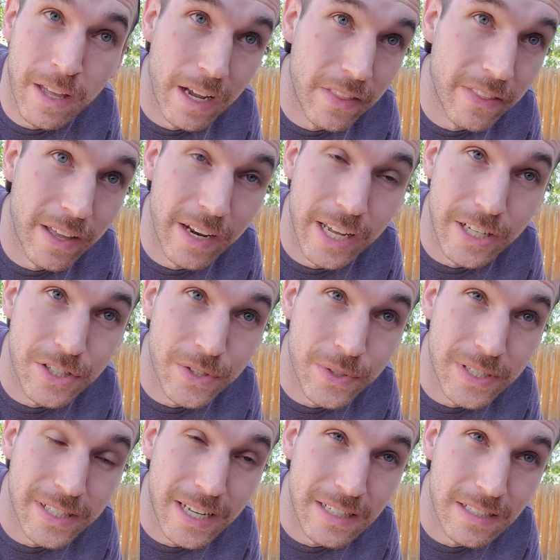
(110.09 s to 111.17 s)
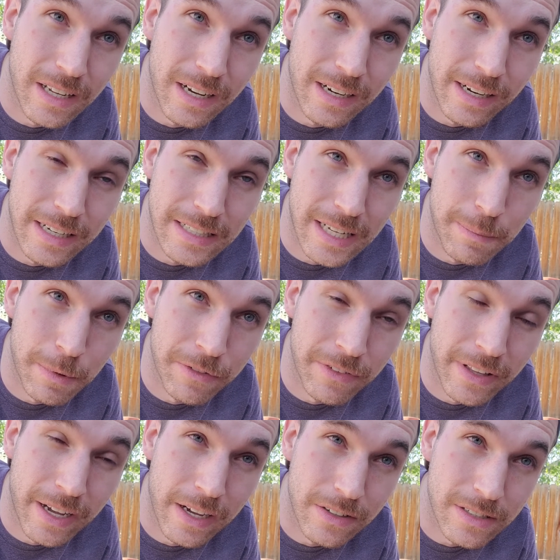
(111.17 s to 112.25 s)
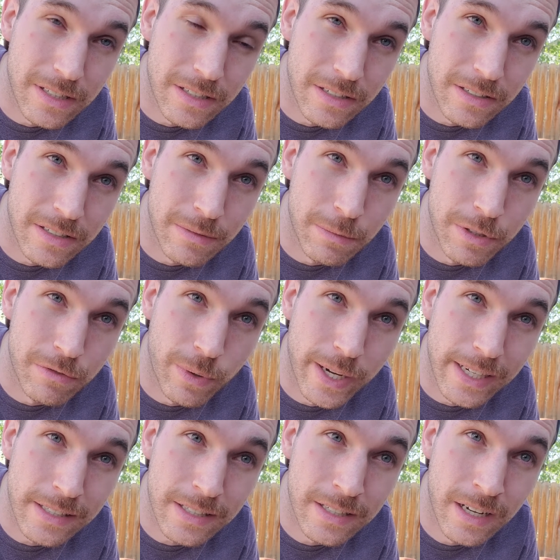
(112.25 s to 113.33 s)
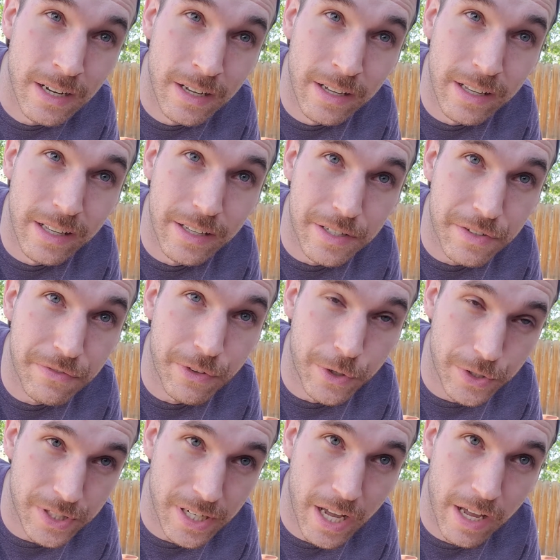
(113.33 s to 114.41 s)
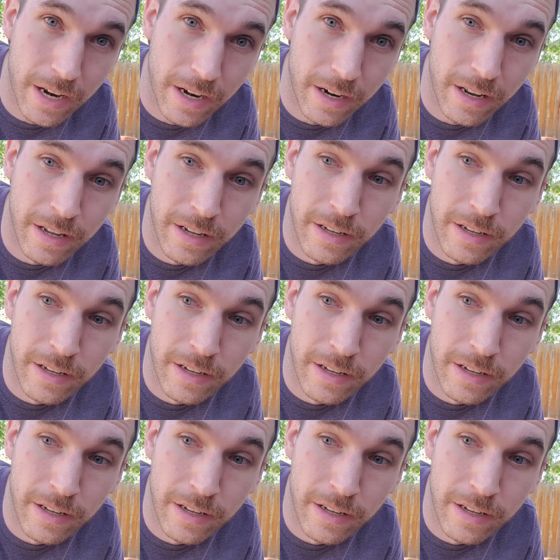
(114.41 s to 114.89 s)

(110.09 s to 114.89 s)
and then as soon as that sun gets up over the house and starts to move west, it's full sun